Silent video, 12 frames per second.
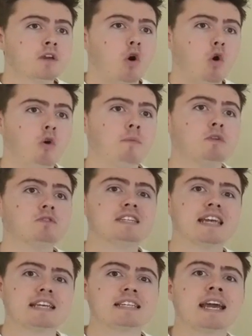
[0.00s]
hormones
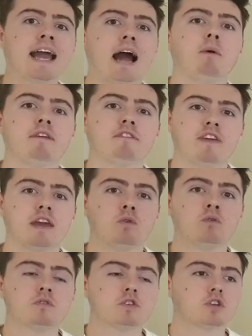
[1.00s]
dictate how I
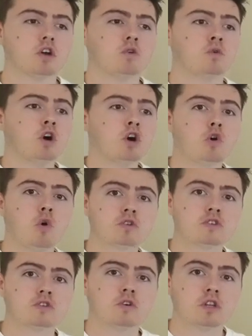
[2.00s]
feel. So
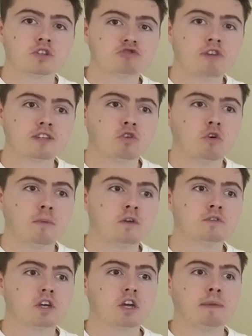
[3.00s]
cortisol and stress
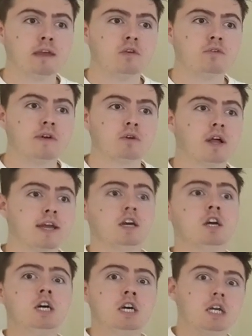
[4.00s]
hormones are gonna make you feel like
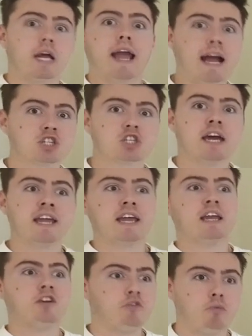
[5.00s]

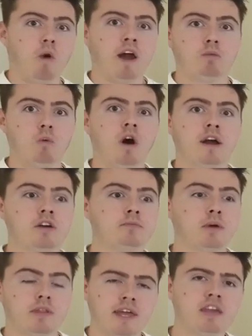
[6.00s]
agitated and wired,
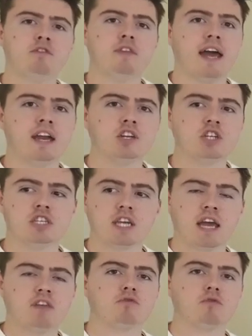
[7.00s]
but they give you the energy to
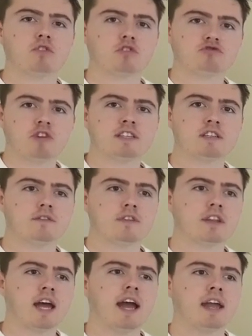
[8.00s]
get through the stresses of
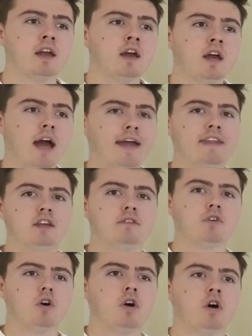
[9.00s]
the day. And then
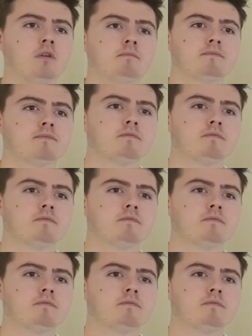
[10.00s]
you've got